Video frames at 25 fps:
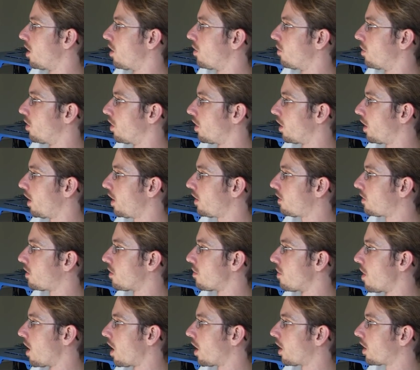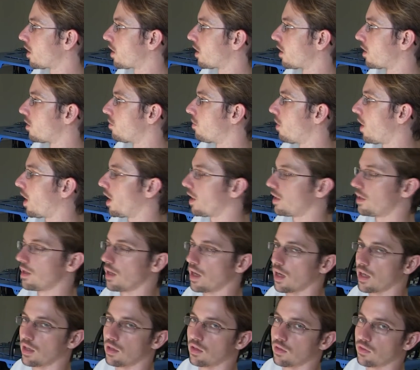will hit the market by the
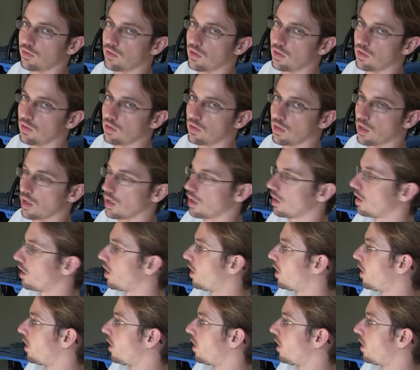end of this year.